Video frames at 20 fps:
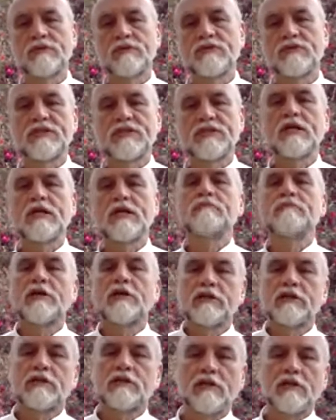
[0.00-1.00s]
some
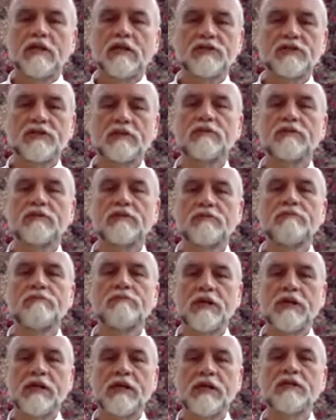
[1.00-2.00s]
archaeological
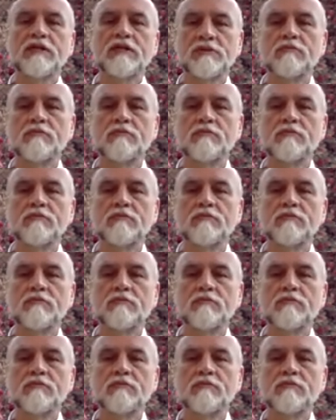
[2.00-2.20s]
remains,